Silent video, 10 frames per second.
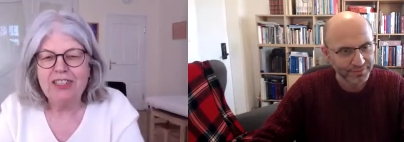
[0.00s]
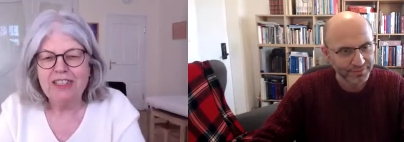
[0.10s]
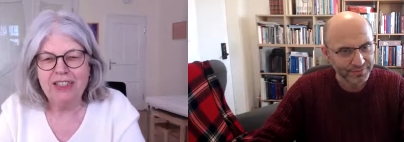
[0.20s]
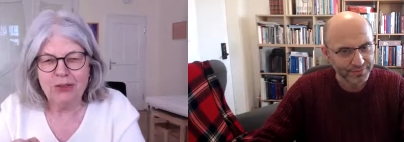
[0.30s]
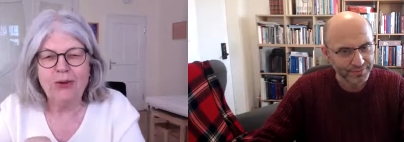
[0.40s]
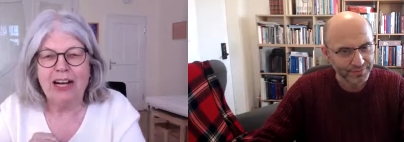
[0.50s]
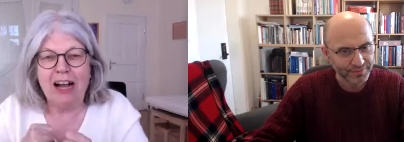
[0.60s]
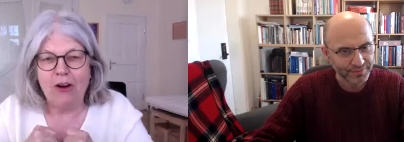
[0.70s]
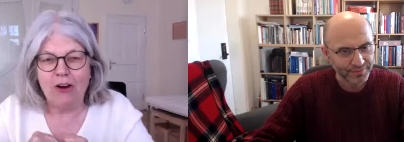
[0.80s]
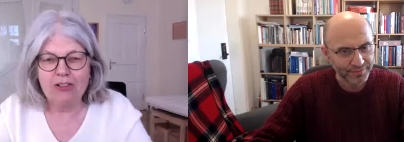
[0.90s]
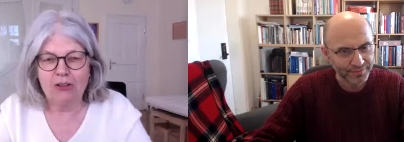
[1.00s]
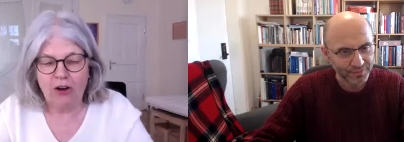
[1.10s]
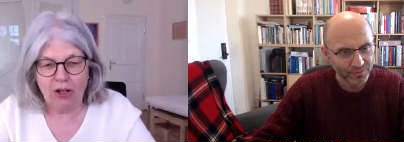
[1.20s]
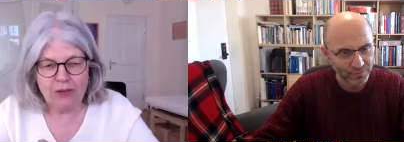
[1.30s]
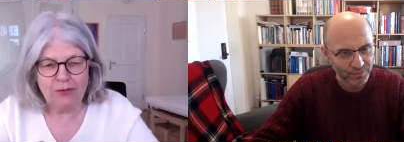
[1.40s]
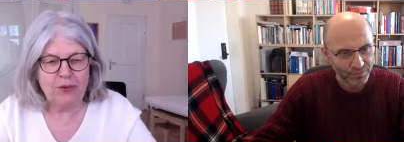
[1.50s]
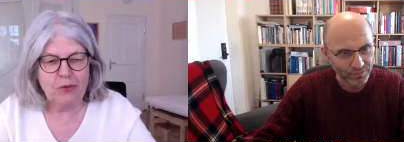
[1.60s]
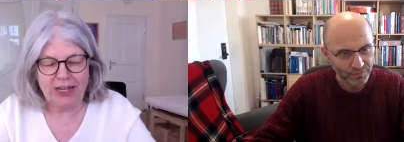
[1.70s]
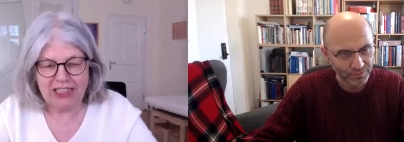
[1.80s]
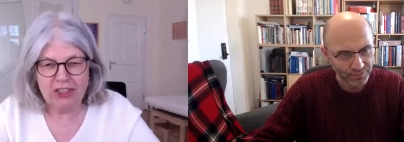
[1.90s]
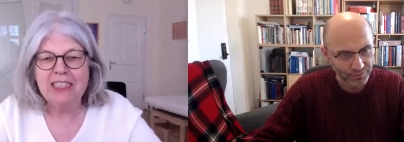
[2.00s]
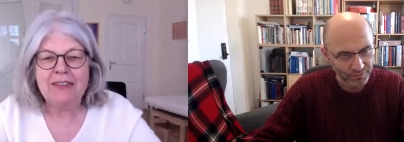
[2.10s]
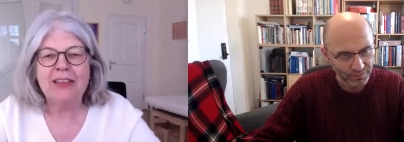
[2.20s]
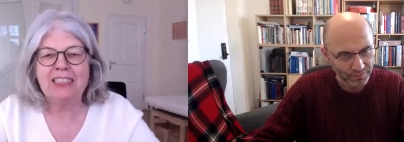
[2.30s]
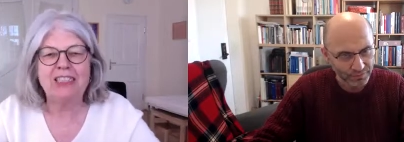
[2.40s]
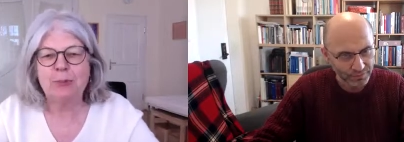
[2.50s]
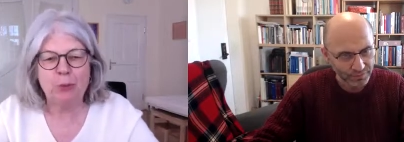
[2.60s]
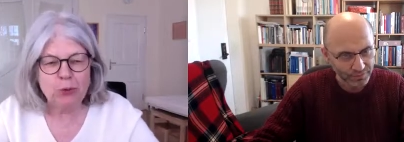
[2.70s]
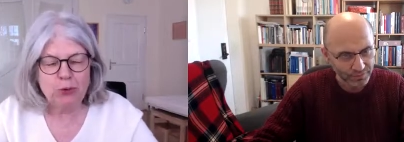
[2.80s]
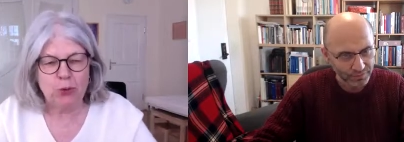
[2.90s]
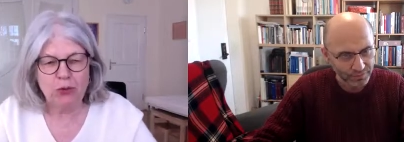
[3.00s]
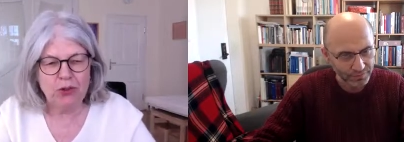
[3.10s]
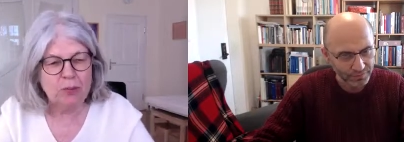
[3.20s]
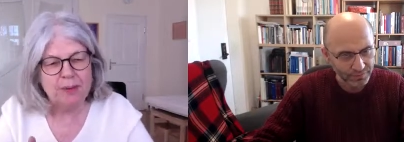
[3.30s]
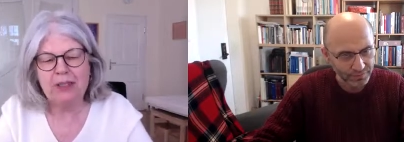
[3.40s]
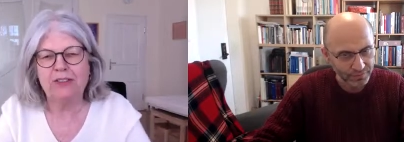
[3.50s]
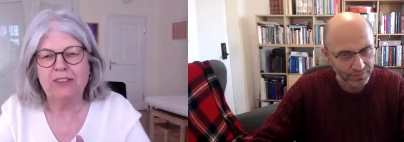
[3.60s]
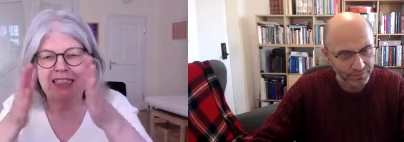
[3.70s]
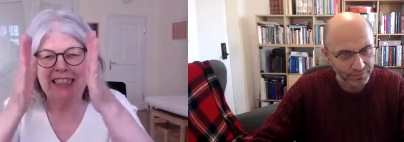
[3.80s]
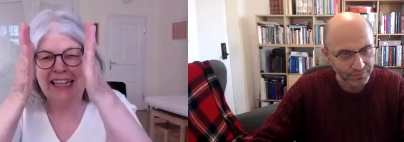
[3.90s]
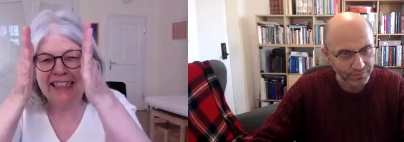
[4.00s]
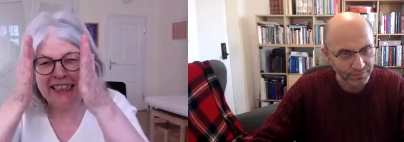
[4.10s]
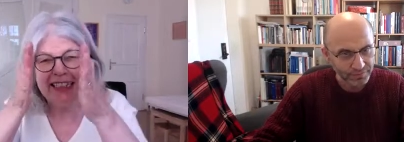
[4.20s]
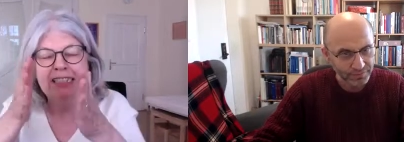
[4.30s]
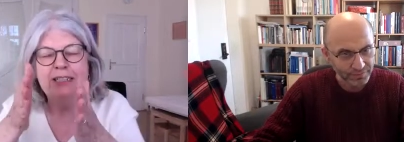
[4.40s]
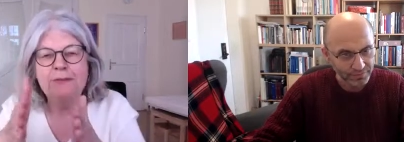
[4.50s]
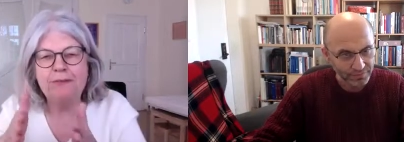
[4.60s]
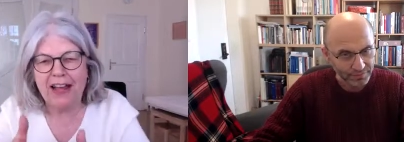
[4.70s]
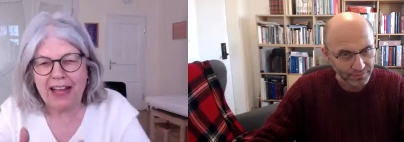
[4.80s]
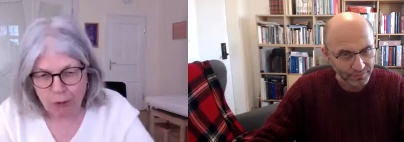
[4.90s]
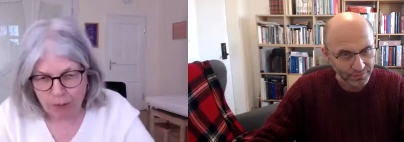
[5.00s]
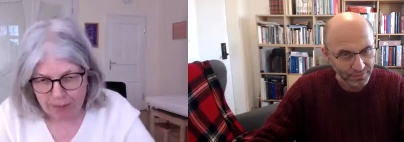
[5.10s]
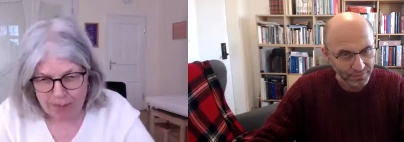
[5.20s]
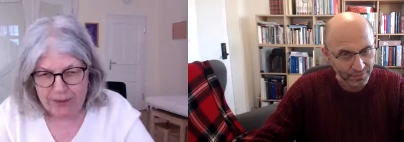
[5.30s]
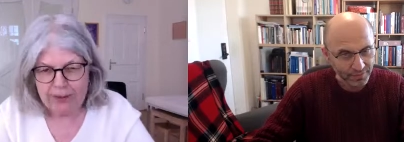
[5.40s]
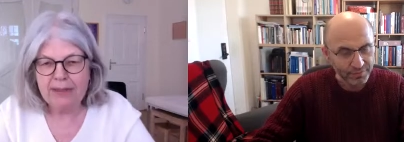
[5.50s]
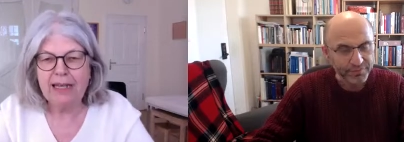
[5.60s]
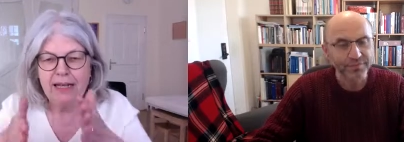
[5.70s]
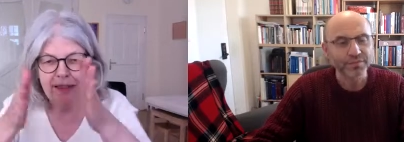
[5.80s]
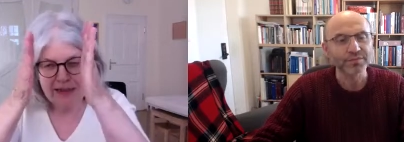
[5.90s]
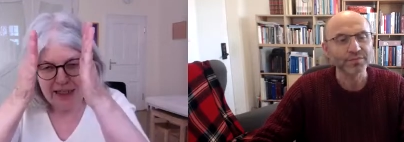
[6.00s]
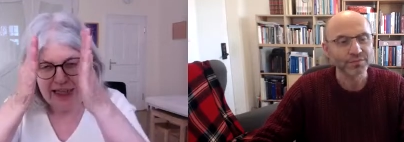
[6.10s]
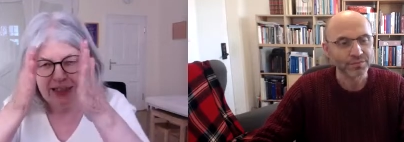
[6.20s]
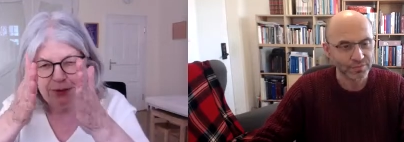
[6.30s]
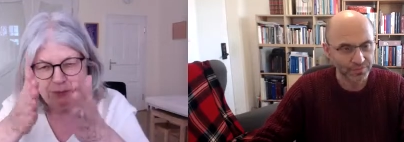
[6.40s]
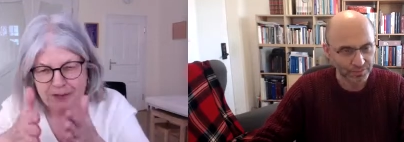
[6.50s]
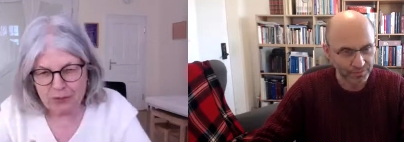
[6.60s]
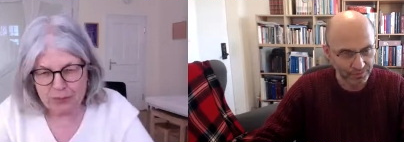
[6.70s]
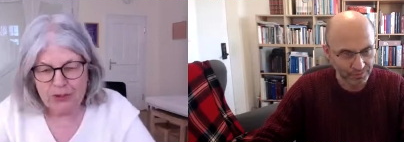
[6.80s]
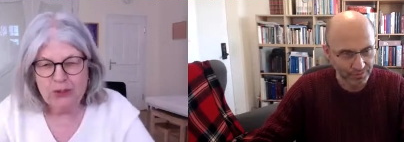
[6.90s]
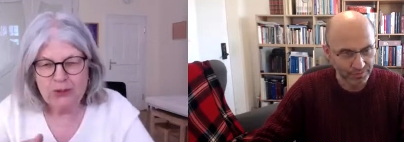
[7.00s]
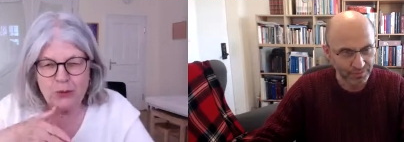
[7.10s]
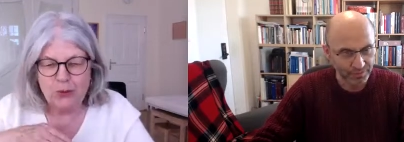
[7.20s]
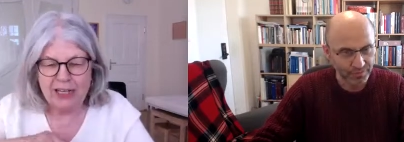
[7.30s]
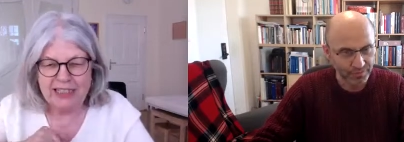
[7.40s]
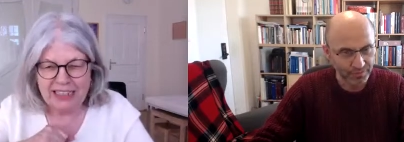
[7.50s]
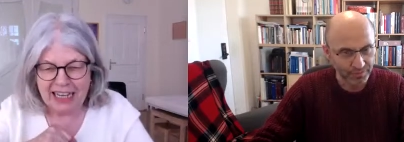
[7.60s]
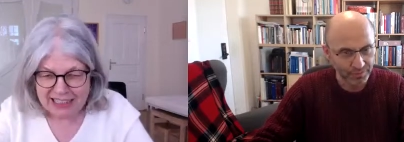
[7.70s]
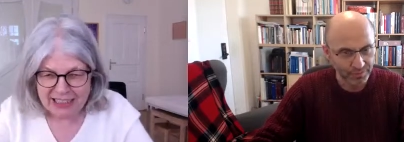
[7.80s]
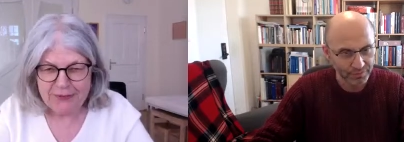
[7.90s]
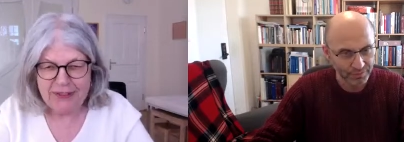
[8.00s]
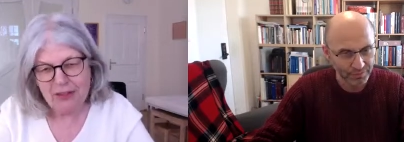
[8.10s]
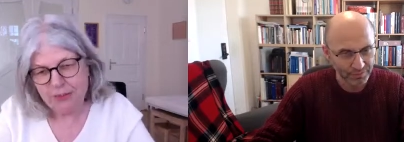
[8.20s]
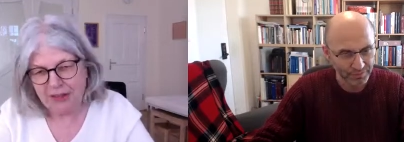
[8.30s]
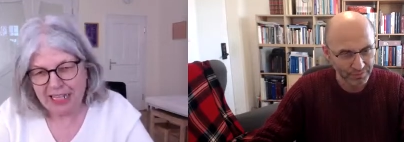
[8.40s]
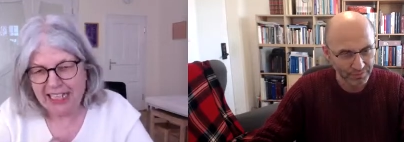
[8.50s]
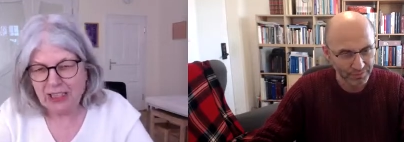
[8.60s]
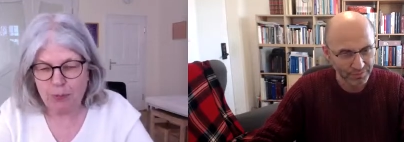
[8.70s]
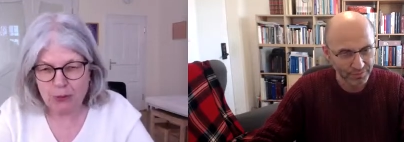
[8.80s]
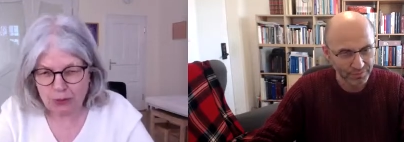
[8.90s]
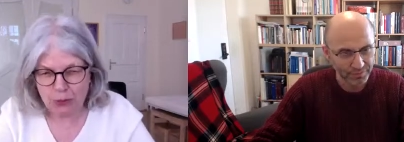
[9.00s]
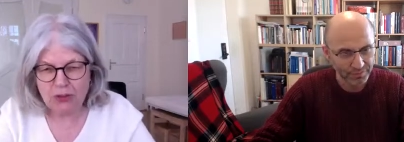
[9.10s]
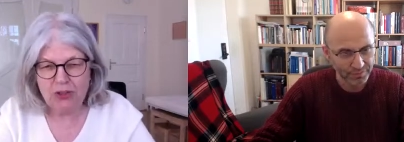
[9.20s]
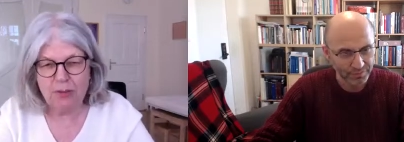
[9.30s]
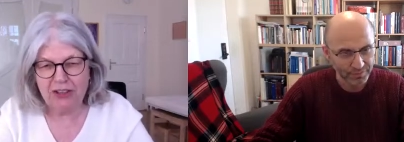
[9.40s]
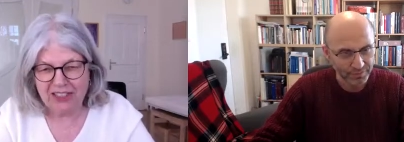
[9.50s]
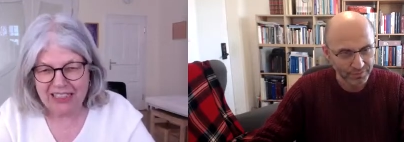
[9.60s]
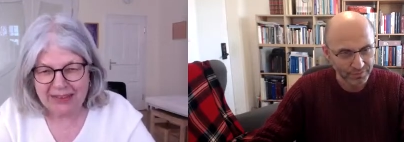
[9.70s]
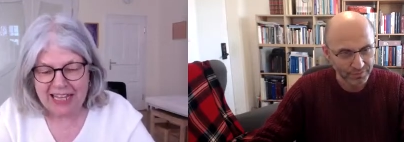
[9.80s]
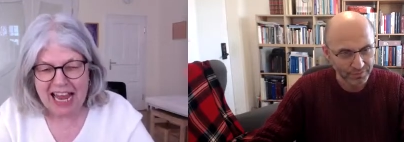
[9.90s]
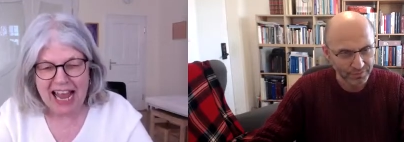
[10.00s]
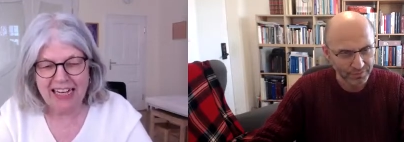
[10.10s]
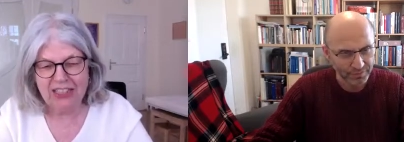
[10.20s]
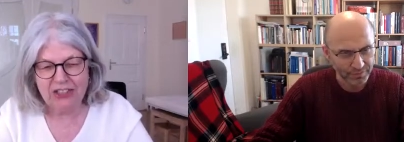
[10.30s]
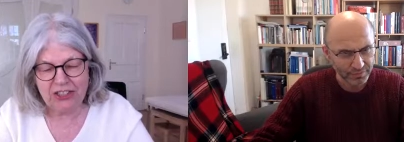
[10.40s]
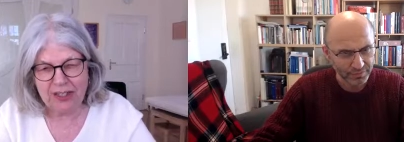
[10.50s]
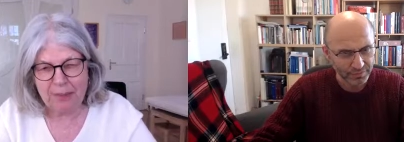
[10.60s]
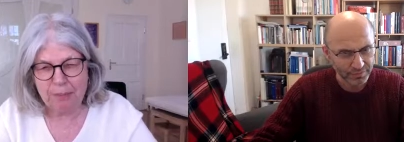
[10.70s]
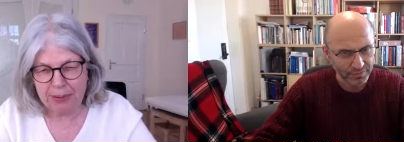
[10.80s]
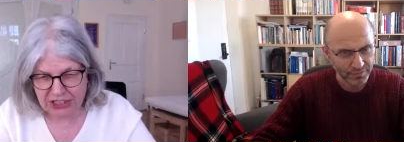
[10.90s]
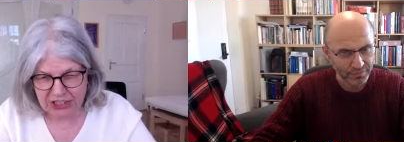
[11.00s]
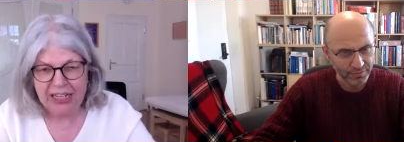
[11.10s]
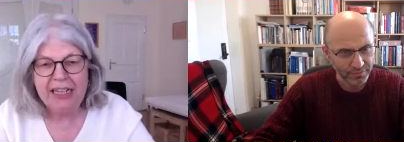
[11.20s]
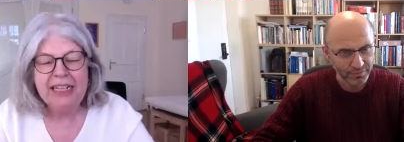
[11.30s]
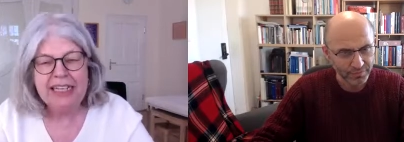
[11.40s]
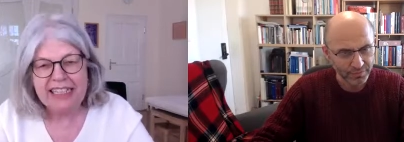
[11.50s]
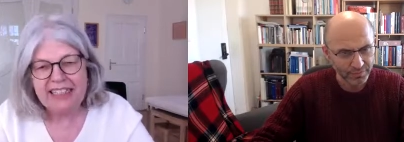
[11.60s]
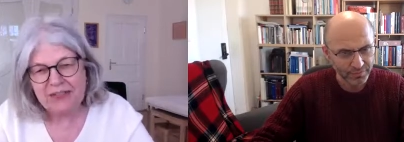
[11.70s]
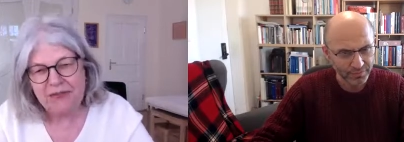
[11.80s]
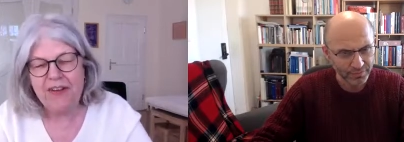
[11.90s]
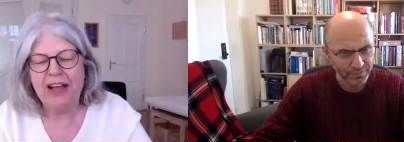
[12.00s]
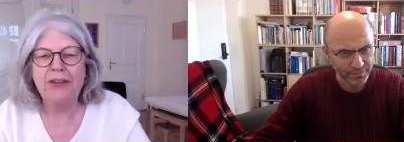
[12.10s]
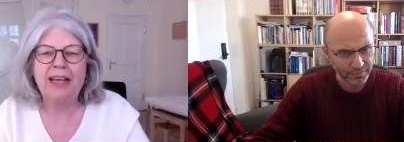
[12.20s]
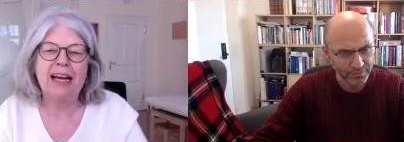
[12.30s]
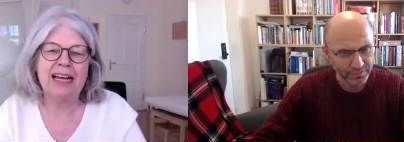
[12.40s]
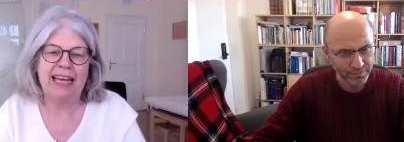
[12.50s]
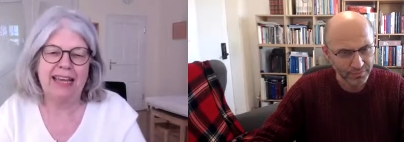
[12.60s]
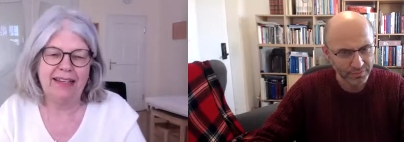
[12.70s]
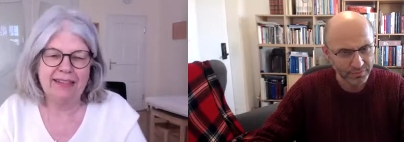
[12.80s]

Speaker 1: you know a, a clot of aggression this is plutonium because it's under ferrum yeah under ferrum. So, and under ferrum, there is plutonium. The, the energy, the pressure is very high.